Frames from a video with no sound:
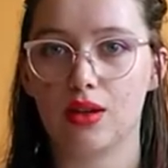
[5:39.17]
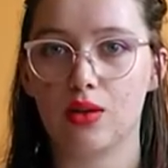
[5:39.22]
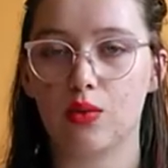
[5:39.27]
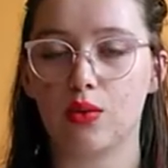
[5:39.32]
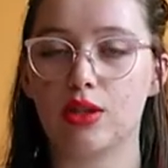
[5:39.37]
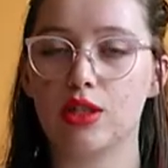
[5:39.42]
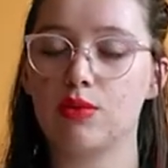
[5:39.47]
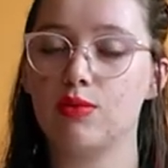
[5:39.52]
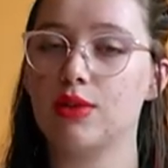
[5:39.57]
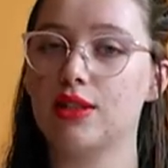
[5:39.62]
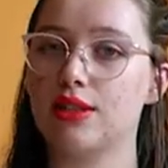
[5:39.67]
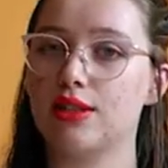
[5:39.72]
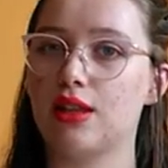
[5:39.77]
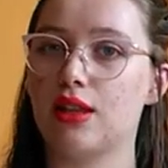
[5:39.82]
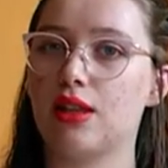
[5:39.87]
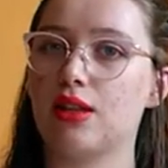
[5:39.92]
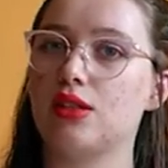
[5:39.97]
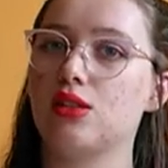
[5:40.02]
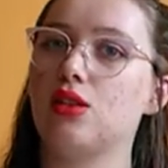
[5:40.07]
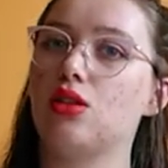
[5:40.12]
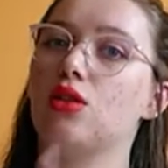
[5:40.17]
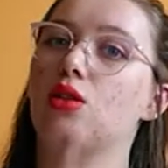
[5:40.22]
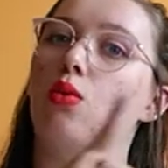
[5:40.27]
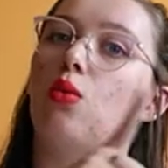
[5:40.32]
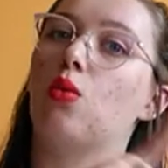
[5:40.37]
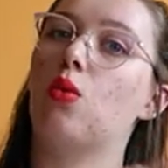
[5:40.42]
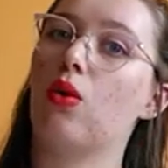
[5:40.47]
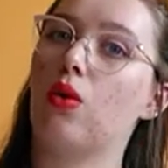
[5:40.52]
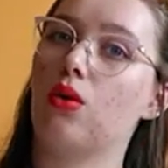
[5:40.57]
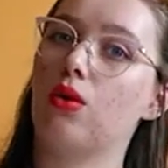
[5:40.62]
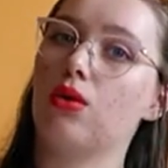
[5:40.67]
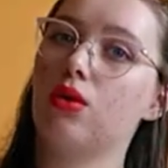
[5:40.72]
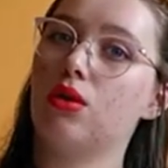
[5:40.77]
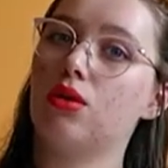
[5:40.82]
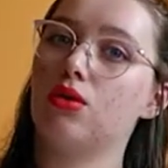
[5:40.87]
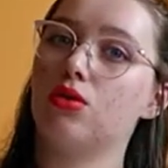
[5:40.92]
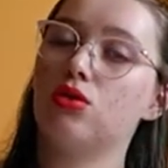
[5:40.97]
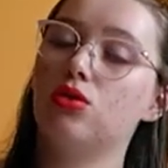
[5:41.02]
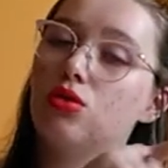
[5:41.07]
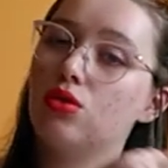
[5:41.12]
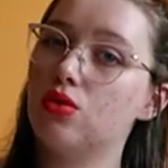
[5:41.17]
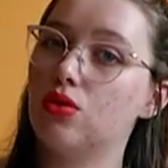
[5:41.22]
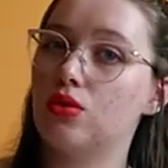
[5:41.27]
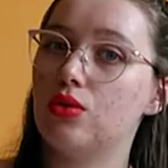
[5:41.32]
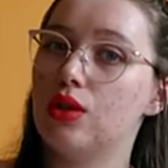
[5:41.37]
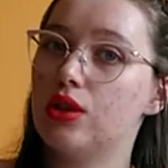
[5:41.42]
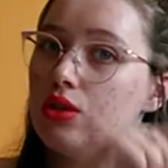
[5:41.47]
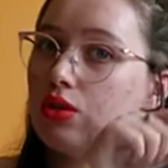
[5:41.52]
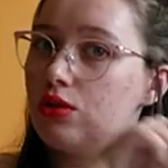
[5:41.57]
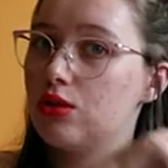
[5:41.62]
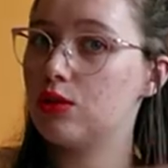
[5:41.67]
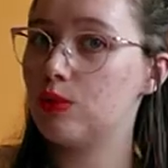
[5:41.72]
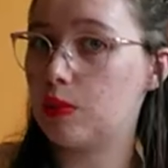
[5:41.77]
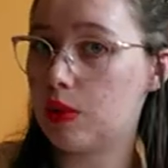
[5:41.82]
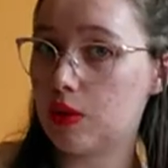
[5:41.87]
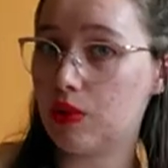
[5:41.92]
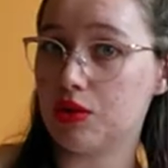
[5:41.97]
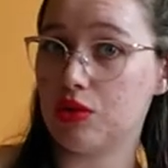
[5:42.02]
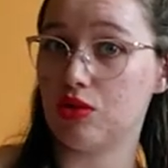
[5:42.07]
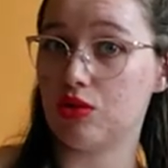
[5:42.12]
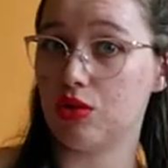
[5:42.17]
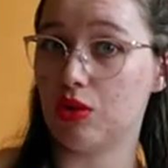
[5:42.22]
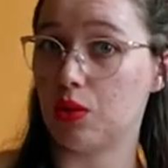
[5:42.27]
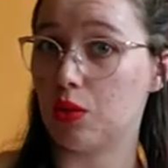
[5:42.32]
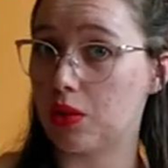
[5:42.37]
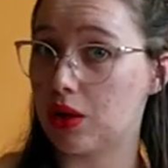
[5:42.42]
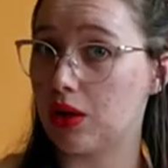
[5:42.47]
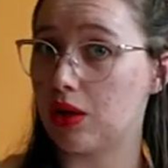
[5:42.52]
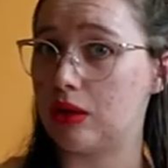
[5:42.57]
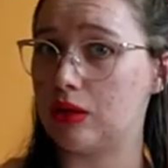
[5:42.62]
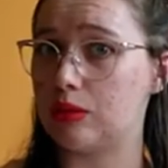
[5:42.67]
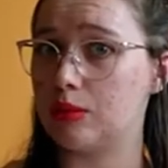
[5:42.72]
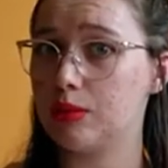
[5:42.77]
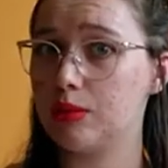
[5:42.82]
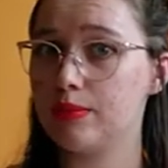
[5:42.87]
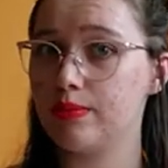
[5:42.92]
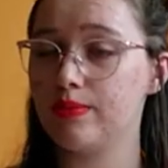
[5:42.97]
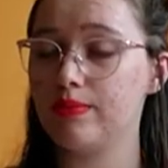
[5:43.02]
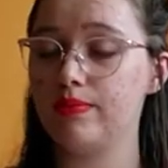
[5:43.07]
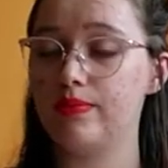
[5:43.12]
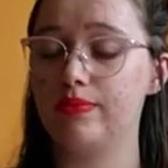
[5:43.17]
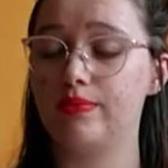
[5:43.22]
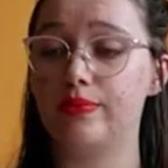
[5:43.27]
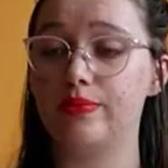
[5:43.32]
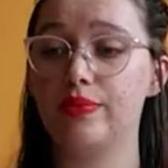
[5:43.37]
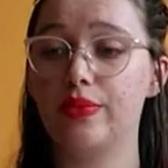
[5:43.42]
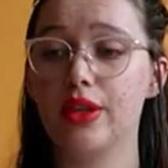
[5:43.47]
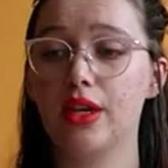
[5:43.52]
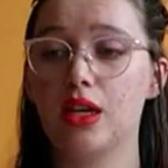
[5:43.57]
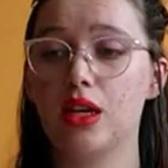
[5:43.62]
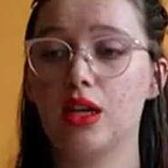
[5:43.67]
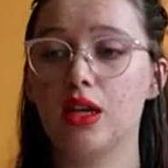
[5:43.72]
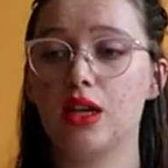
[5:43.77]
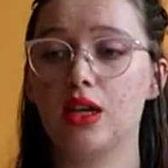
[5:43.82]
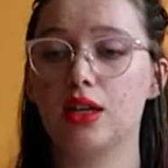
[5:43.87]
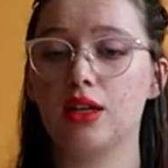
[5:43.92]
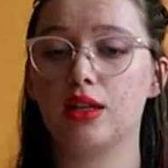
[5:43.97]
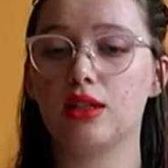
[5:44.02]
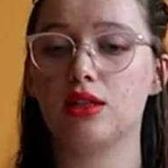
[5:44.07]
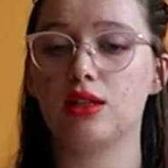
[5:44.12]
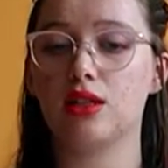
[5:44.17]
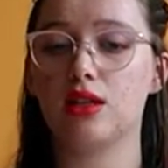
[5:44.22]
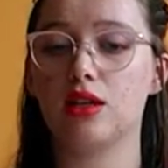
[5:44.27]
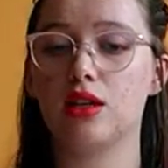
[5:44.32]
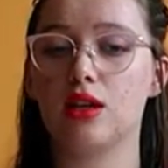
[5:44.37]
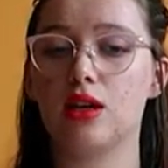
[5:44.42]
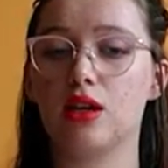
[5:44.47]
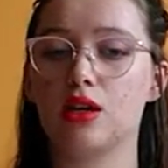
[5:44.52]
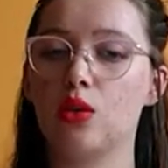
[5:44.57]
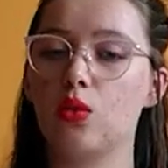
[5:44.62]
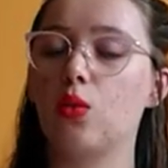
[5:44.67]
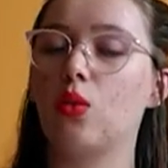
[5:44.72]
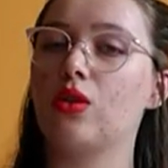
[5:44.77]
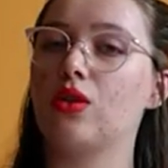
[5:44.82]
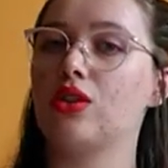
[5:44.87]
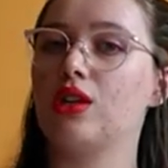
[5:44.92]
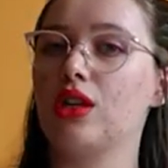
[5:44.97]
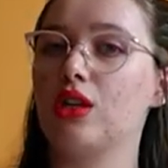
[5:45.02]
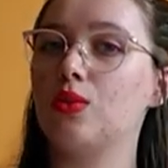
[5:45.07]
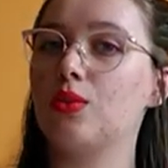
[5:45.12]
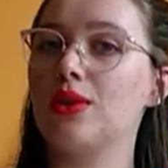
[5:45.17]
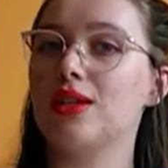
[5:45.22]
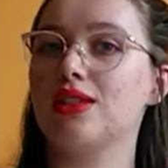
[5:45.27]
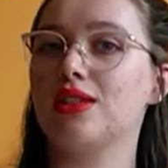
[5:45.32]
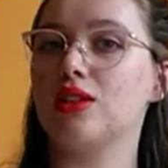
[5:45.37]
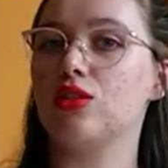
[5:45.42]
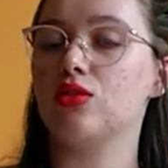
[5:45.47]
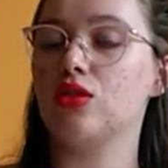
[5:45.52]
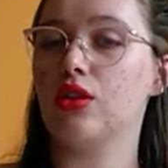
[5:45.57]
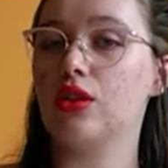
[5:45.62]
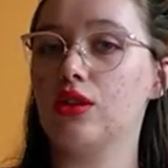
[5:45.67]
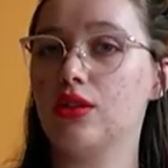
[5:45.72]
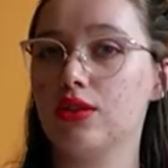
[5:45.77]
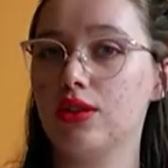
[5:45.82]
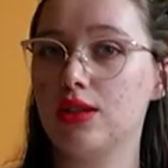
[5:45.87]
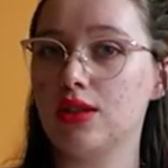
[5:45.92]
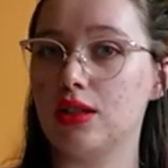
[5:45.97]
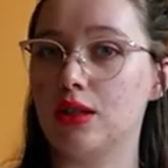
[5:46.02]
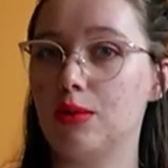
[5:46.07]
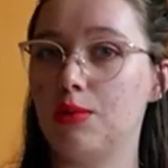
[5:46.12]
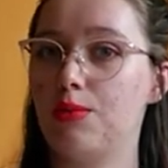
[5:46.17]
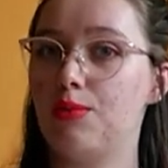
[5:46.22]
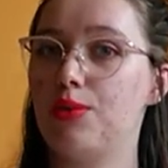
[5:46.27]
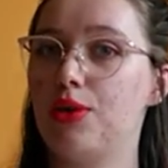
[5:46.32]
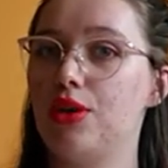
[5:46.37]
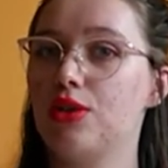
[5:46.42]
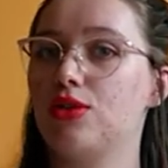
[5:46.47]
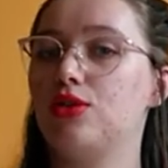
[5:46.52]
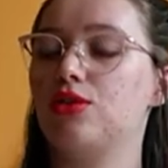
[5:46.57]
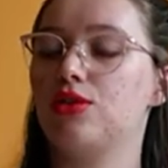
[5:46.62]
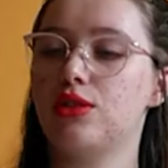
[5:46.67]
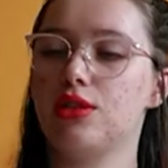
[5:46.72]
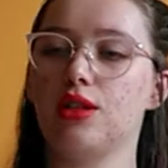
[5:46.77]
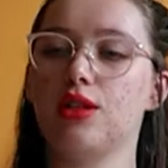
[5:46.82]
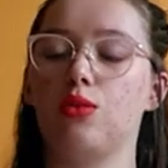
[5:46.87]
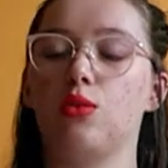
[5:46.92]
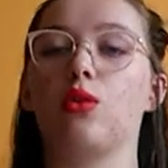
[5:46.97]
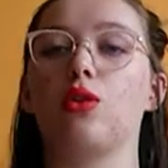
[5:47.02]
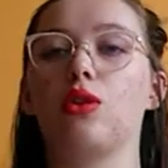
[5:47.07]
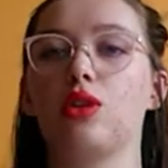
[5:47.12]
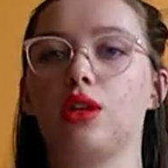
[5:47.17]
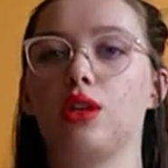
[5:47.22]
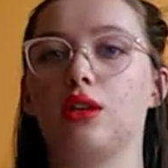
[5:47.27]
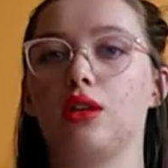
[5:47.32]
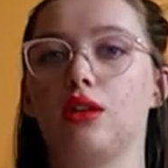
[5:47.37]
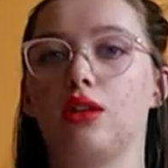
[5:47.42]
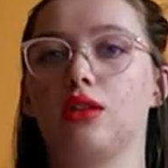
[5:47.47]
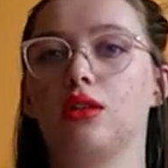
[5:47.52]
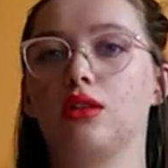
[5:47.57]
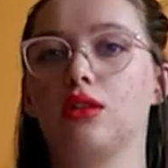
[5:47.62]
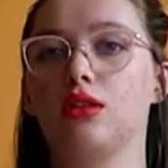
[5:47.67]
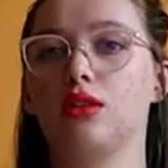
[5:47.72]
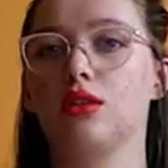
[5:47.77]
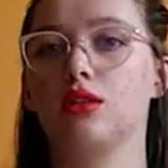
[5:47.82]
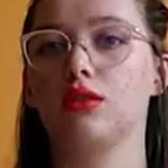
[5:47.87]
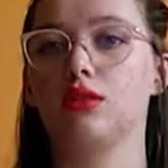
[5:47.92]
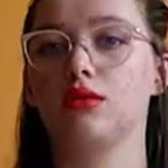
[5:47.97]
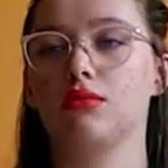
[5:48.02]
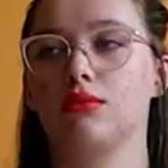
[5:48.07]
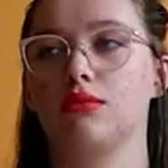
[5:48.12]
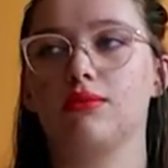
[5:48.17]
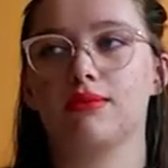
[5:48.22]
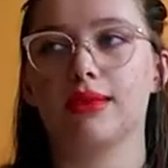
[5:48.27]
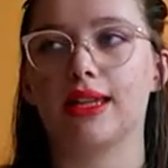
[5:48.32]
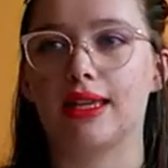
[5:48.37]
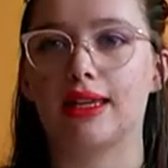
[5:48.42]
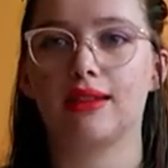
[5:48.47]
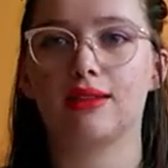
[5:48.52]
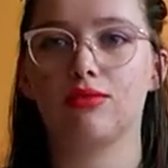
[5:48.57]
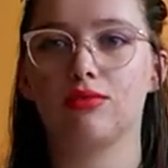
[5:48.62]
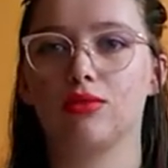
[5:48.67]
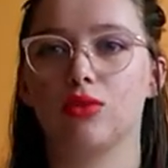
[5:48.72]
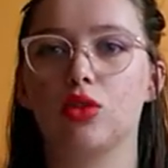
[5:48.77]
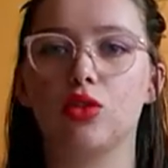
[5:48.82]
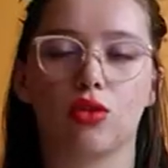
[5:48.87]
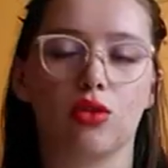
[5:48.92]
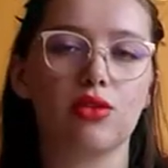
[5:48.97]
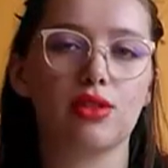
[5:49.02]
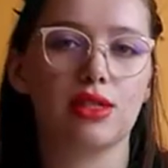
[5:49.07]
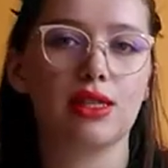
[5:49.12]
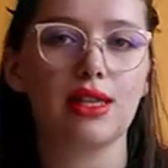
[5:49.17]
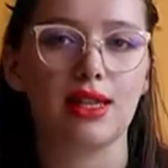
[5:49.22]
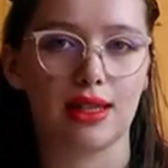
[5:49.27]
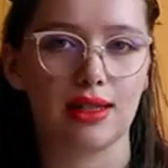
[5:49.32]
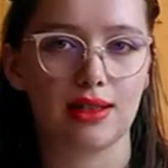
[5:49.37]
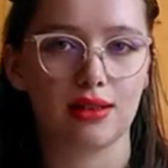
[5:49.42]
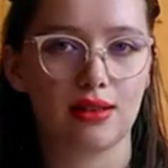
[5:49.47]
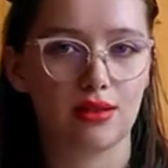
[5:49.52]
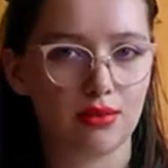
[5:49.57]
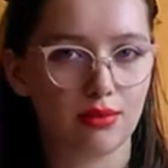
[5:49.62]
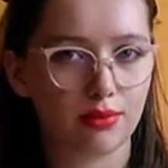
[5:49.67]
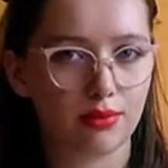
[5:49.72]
Which means that it's gonna work too in the spiritual realm. It's gonna work in ways that you can't see because you see it working. Like, you see it.